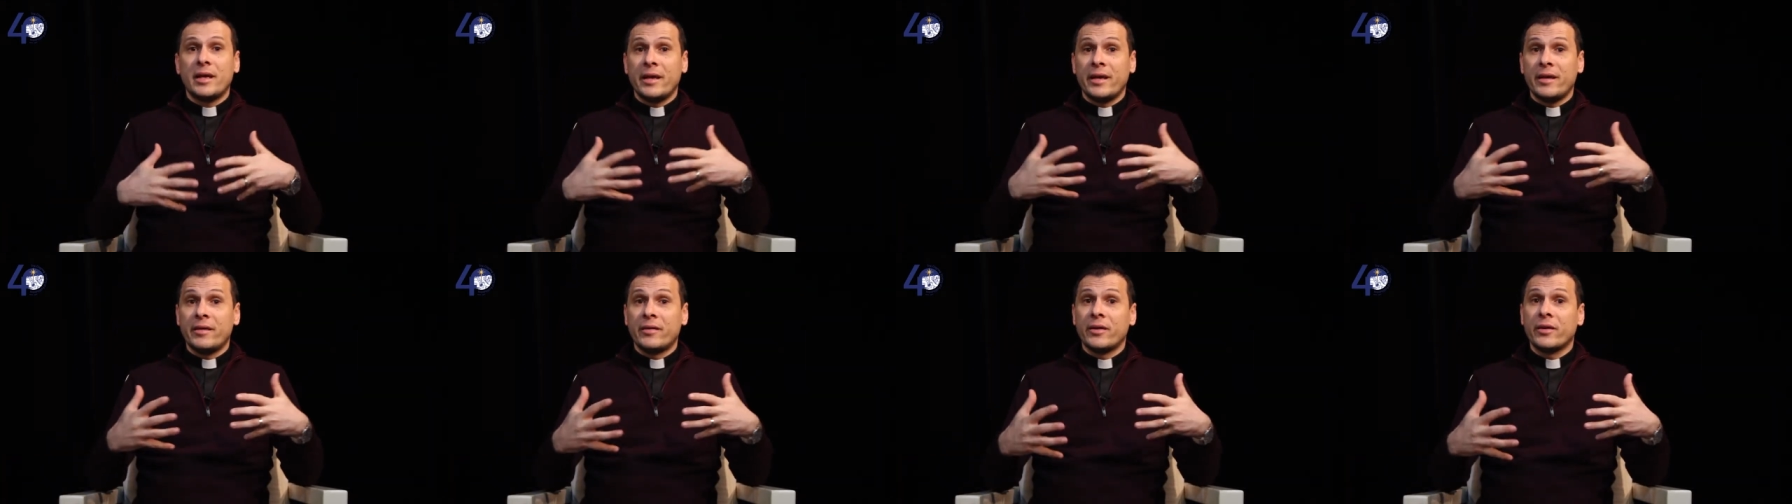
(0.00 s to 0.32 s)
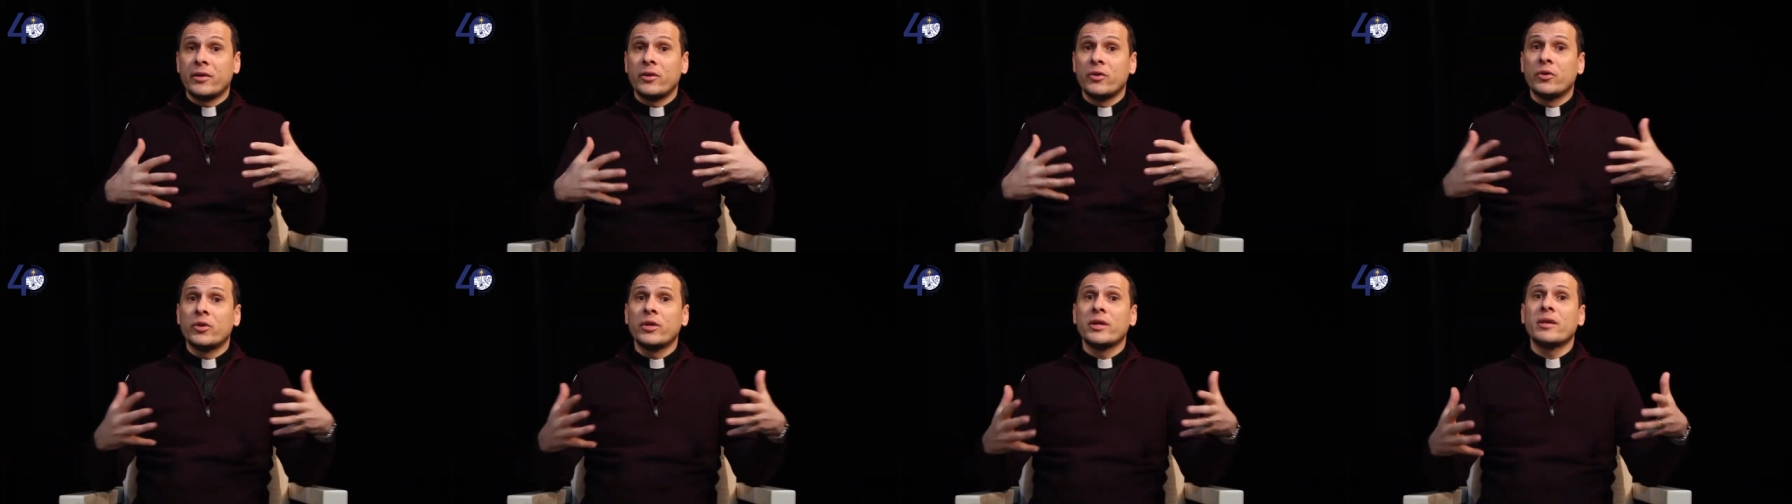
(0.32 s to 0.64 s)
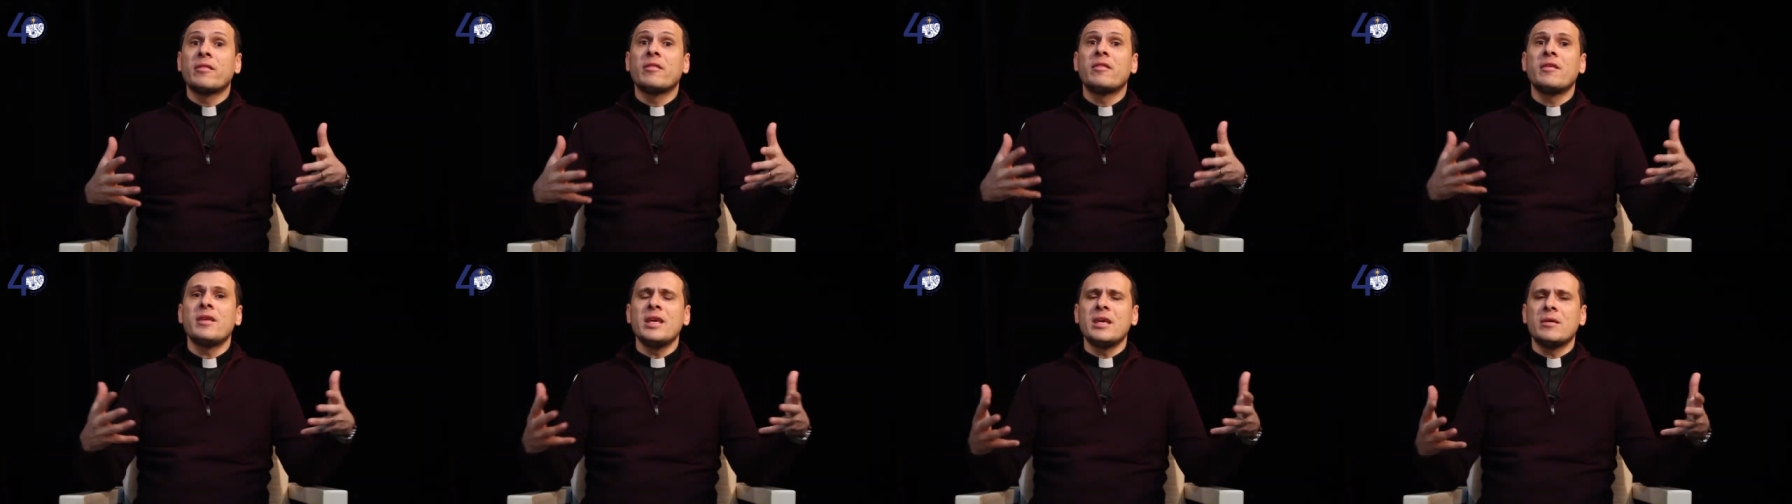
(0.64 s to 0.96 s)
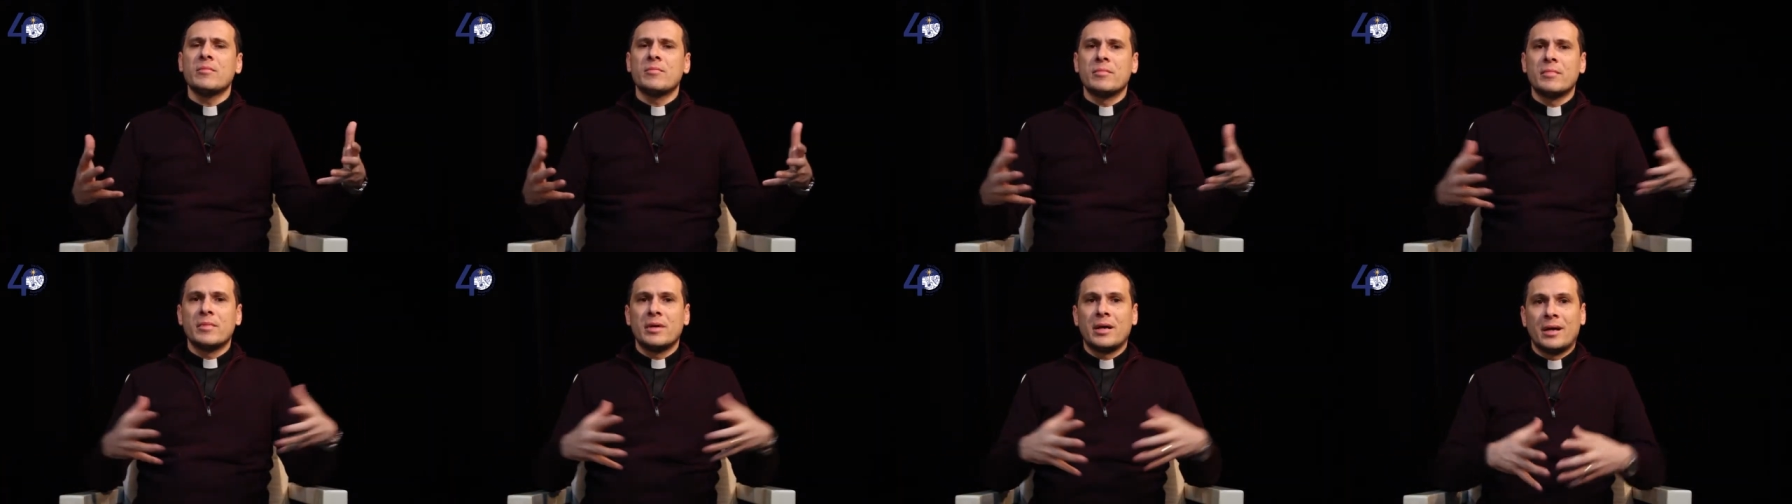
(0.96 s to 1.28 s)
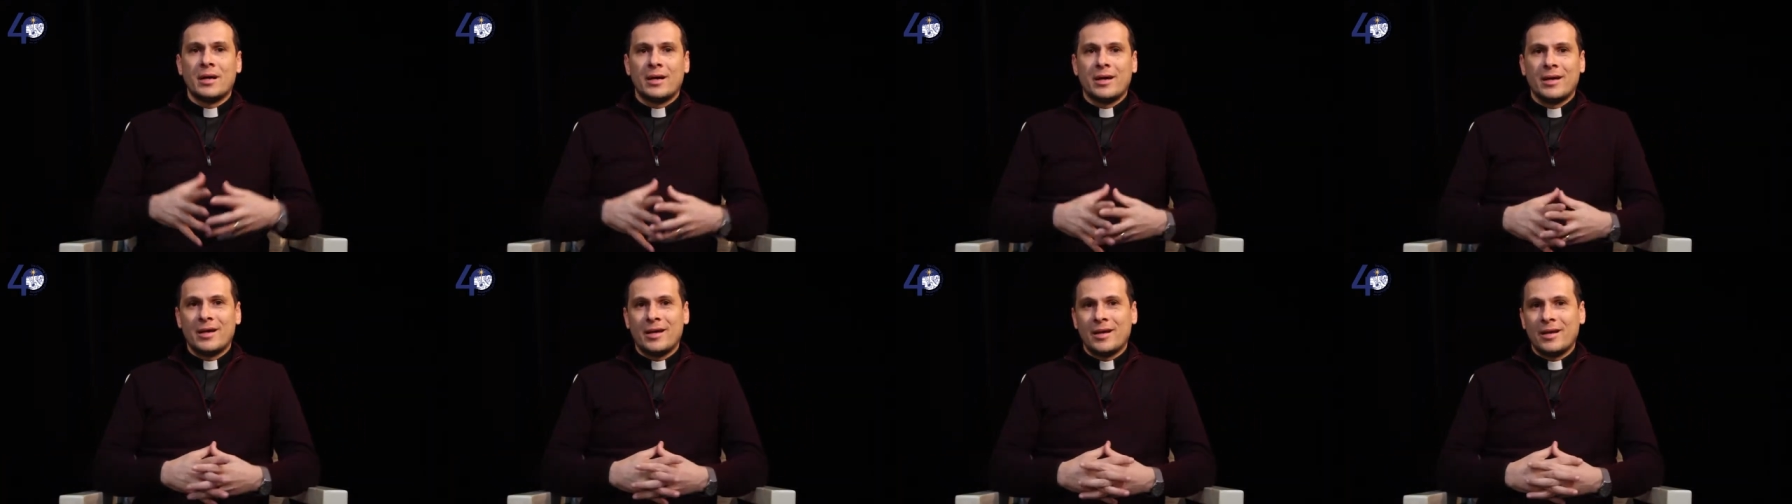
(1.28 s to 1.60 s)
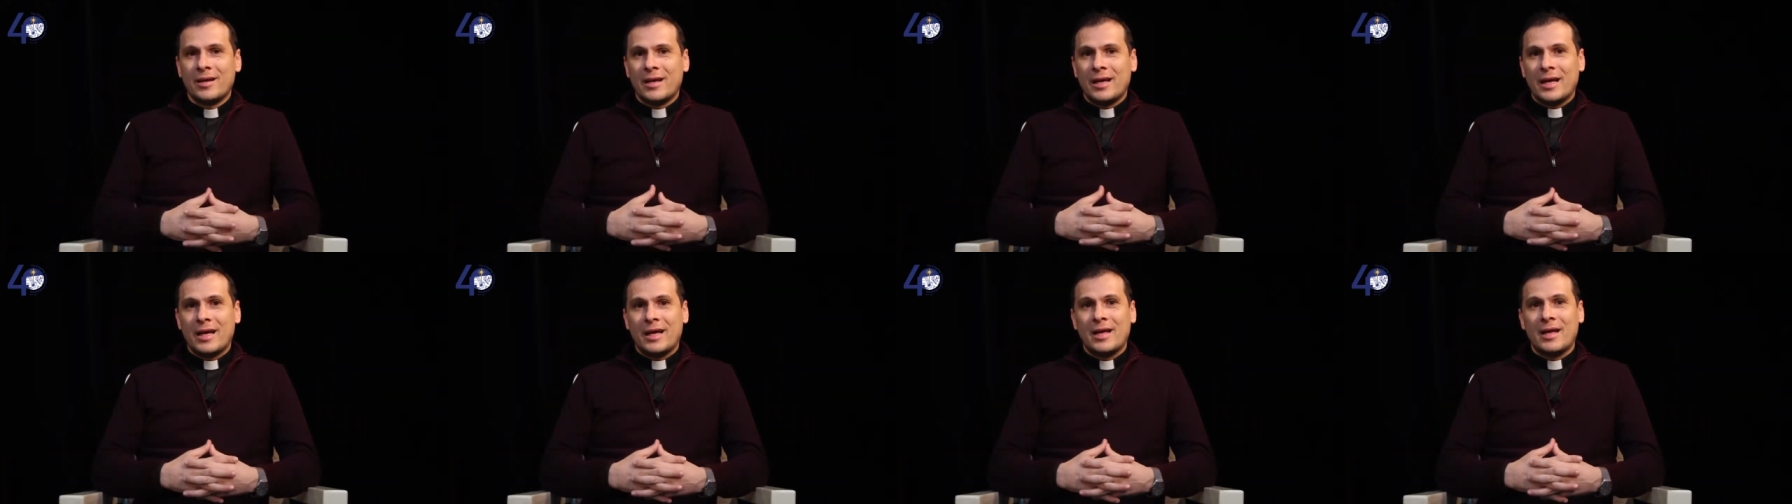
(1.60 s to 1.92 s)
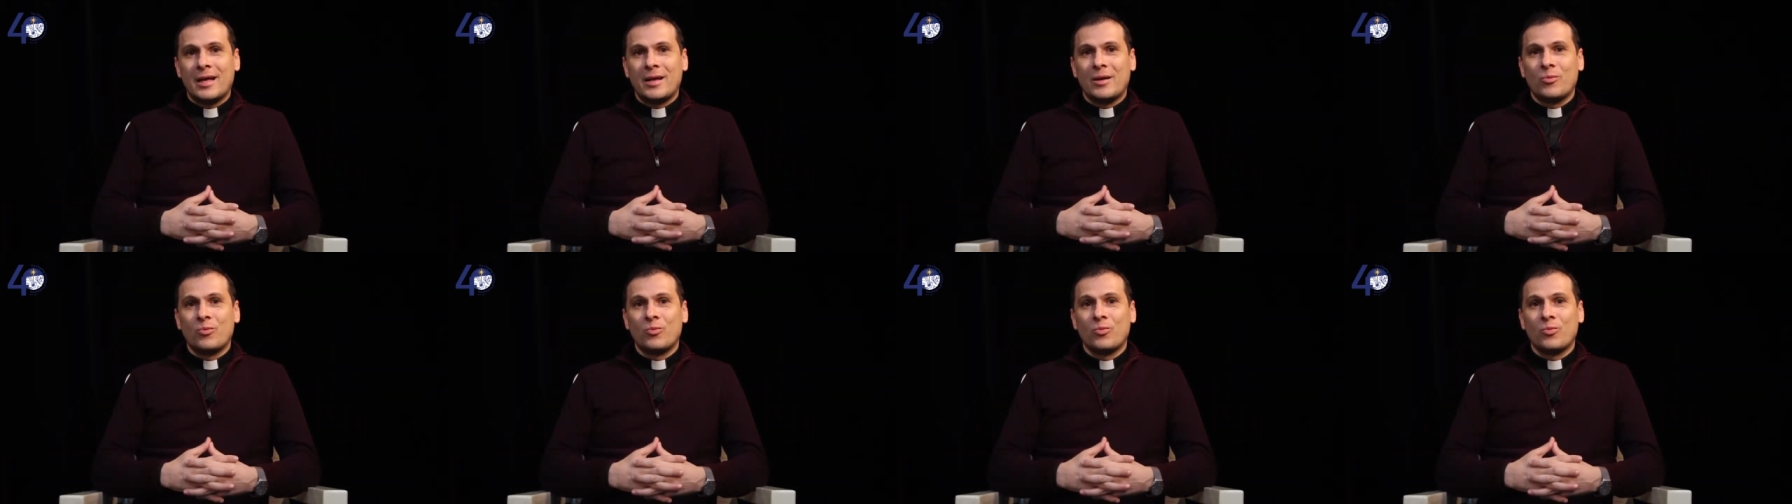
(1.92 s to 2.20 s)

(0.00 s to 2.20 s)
a recurring theme uh, uh,